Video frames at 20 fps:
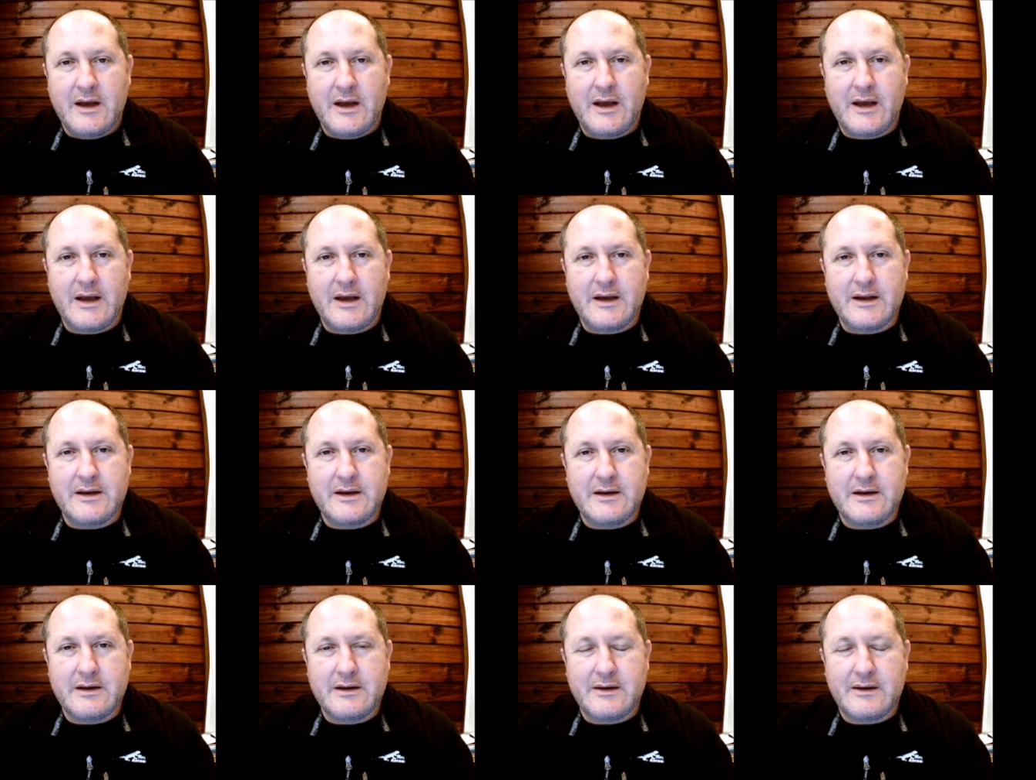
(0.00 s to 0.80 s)

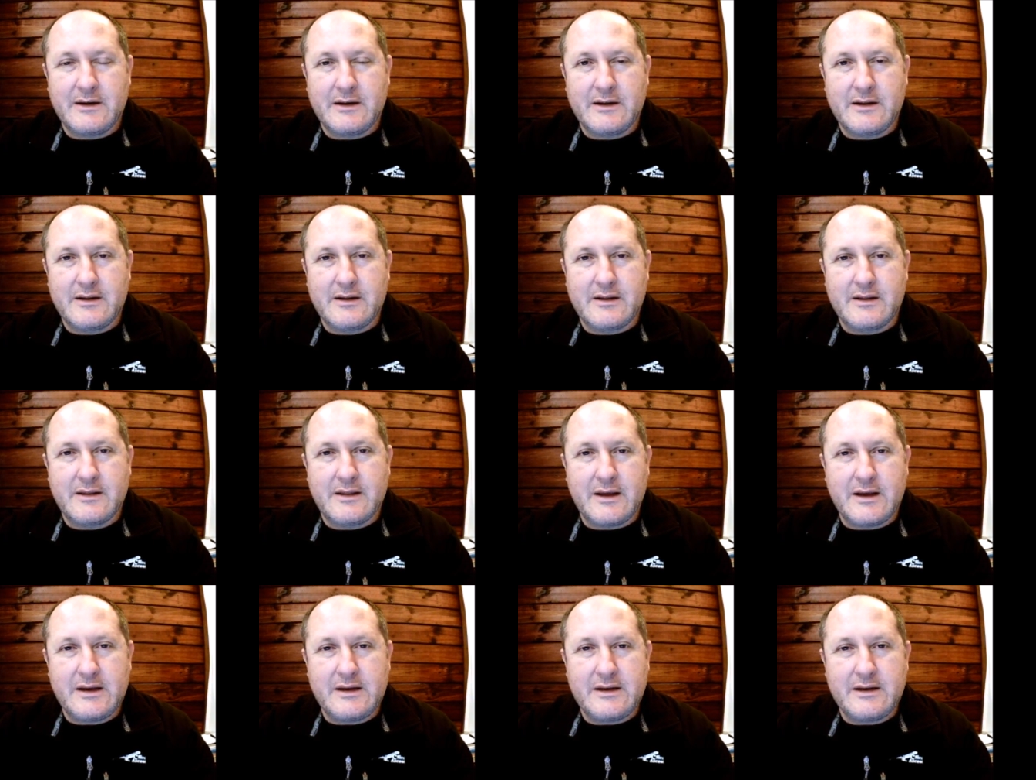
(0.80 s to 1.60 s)
And
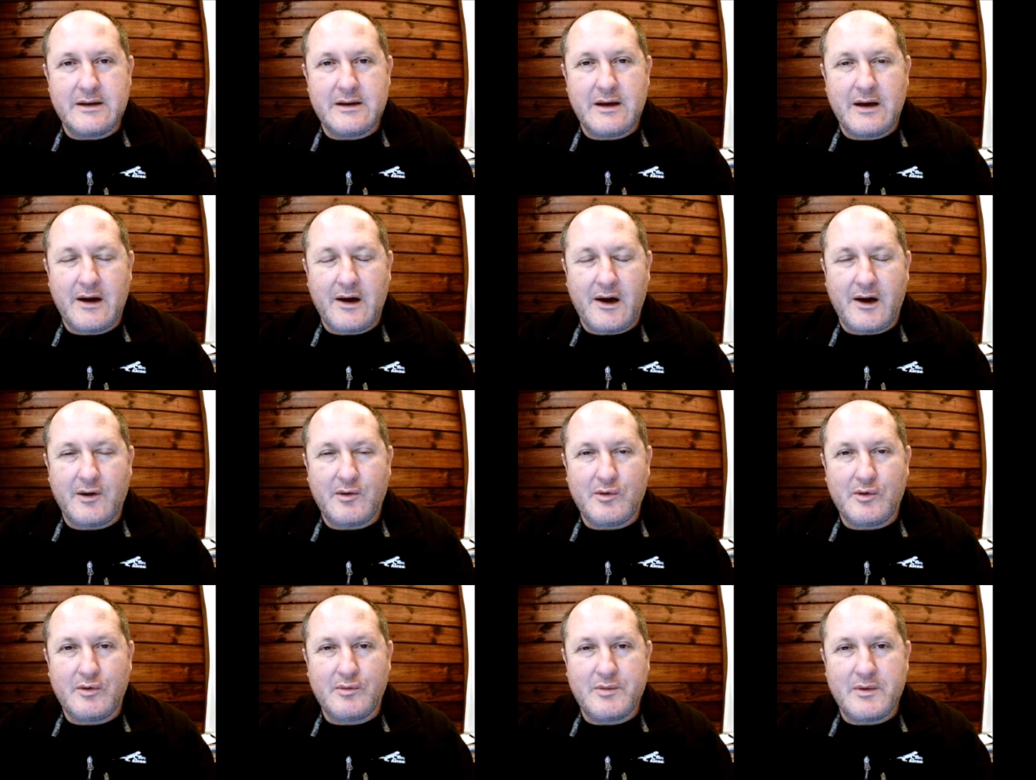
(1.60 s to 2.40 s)
then I
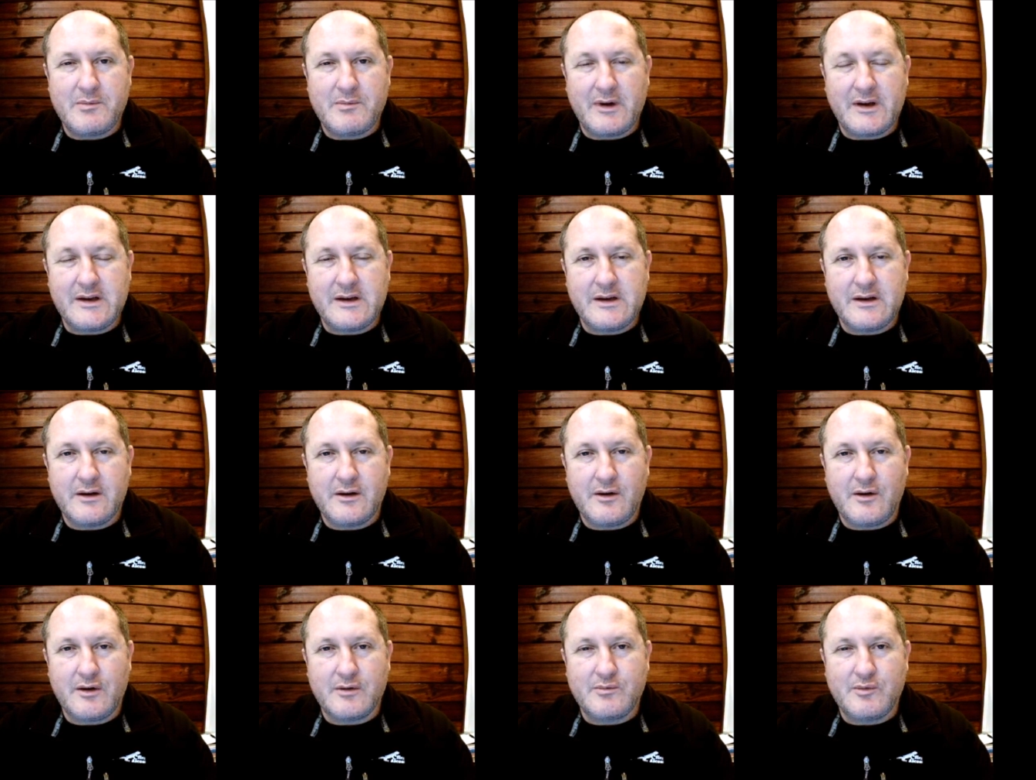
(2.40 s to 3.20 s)
will be making
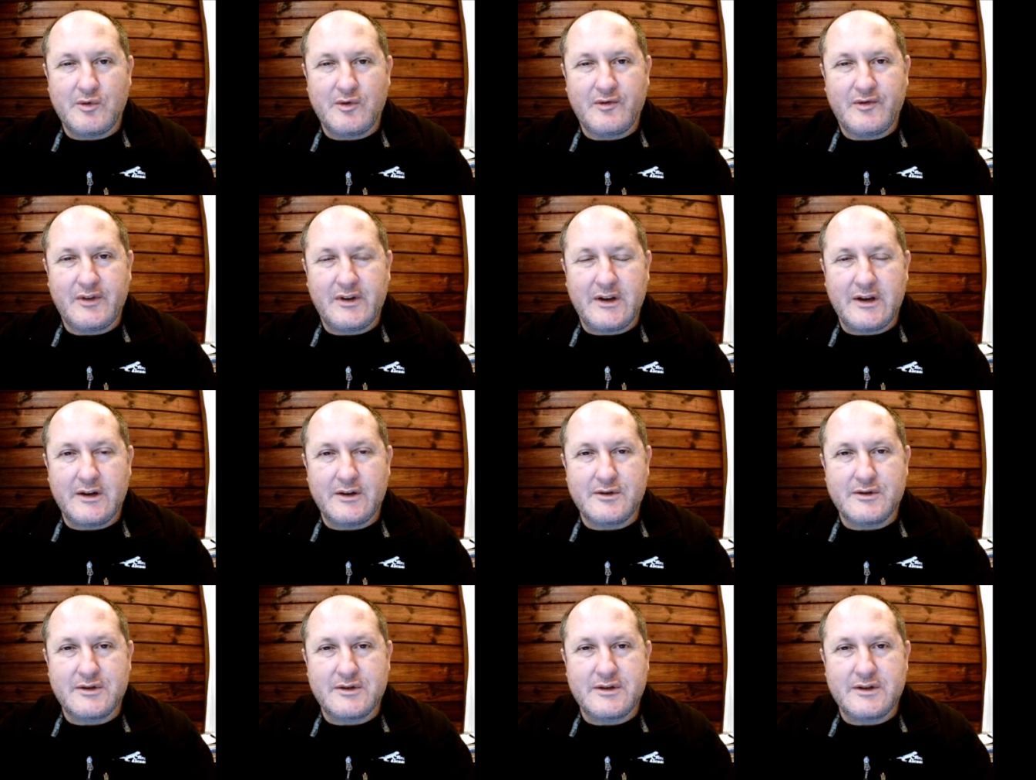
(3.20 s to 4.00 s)
a lot more
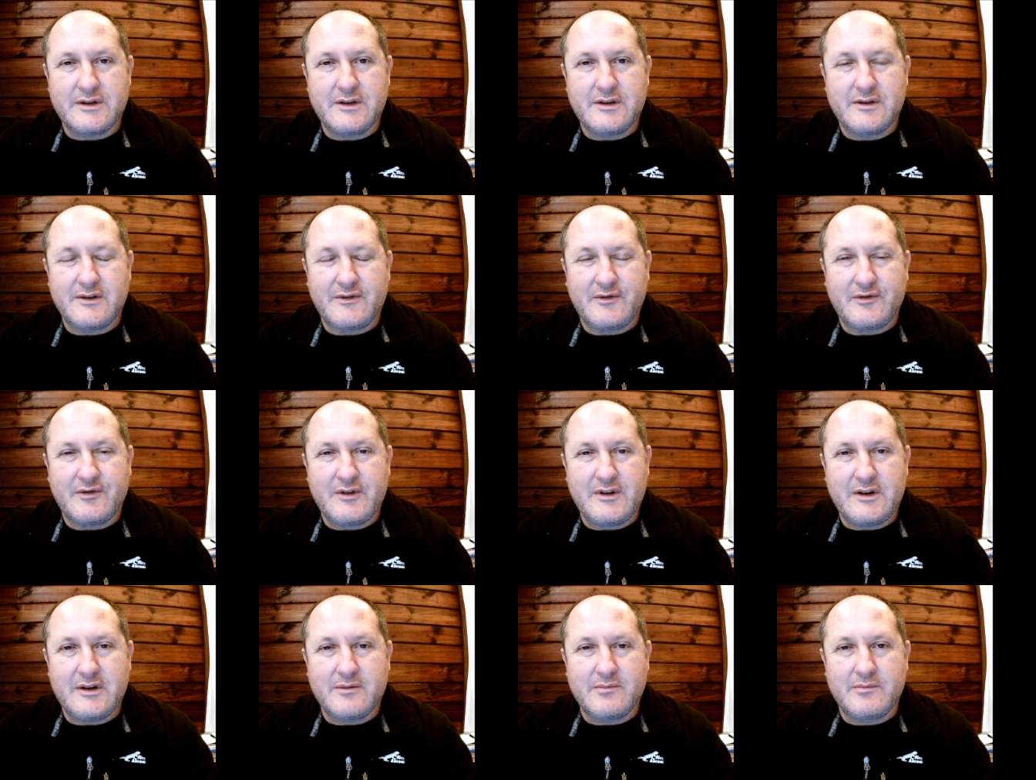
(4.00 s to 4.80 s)
videos in the
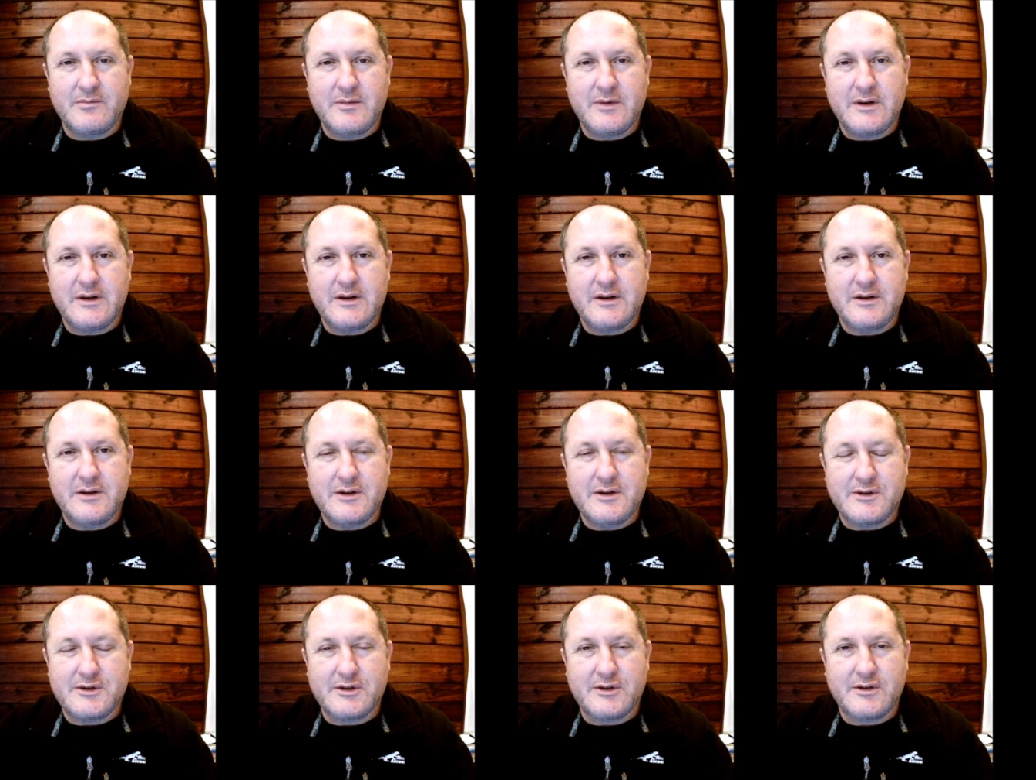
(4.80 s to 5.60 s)
Freedom
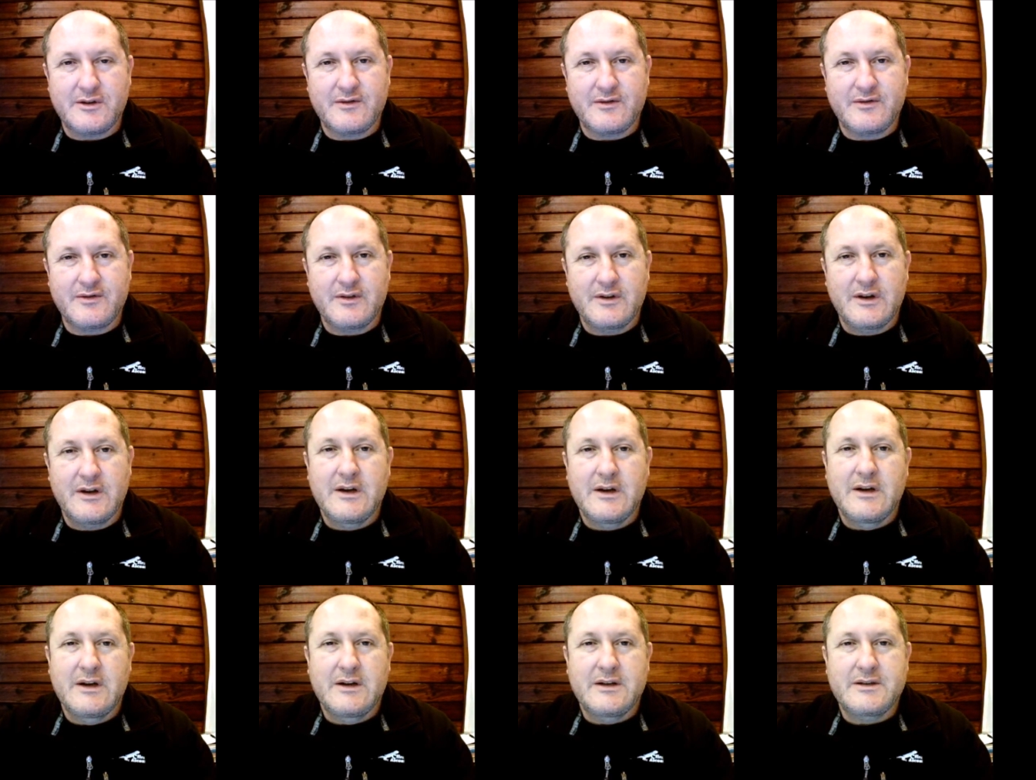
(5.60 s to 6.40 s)
Initiative
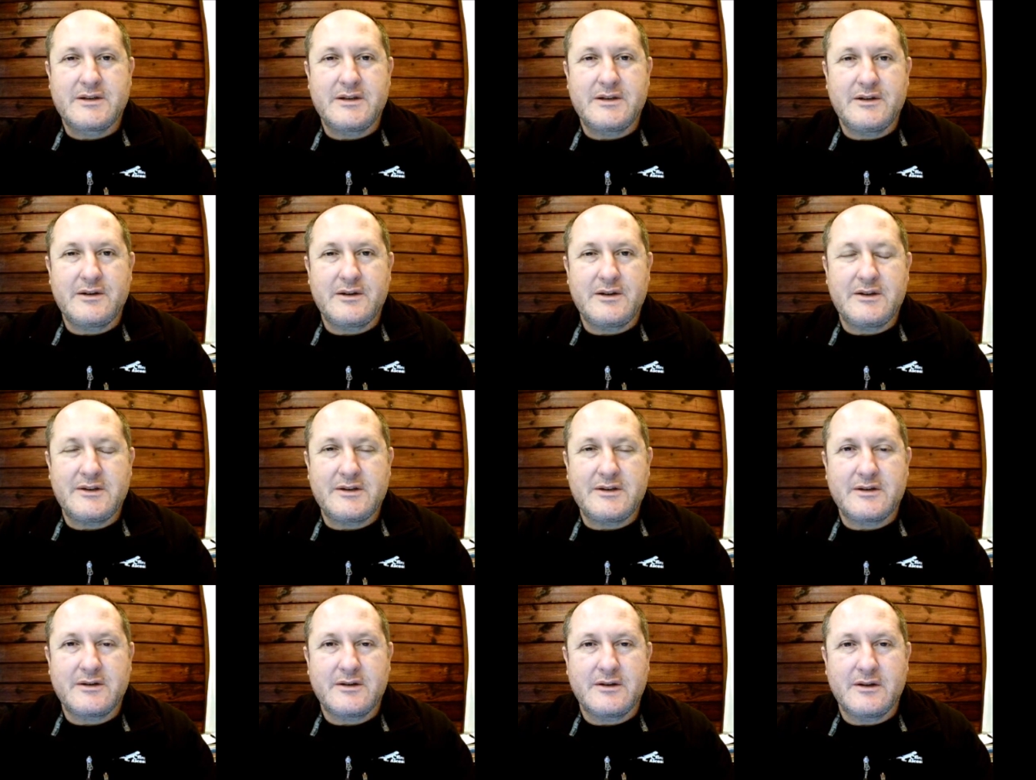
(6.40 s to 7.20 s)

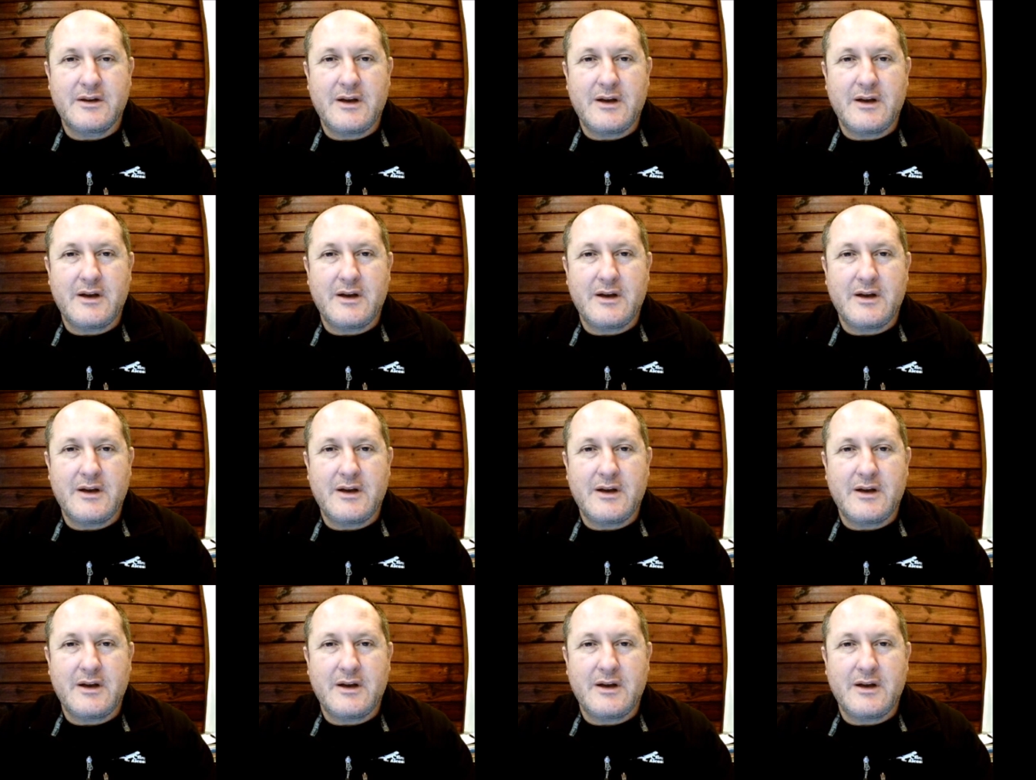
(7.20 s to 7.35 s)
series.